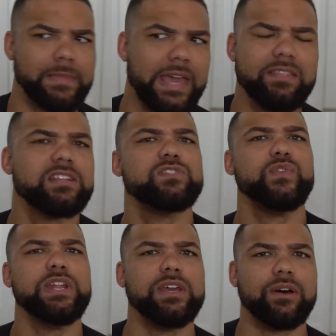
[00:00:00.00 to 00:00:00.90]
end this
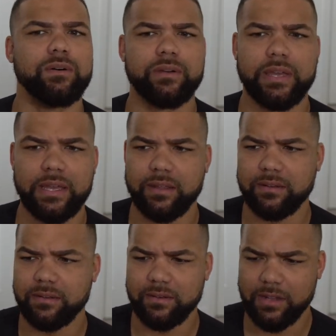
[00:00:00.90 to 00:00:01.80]
video,
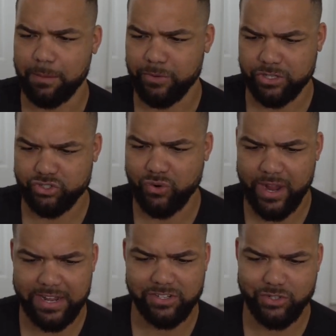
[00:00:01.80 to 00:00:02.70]
and I'm gonna
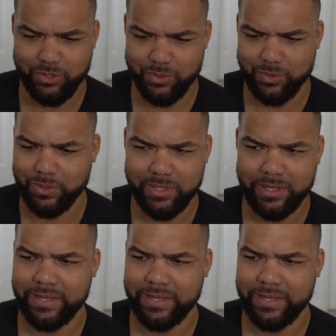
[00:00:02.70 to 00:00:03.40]
try to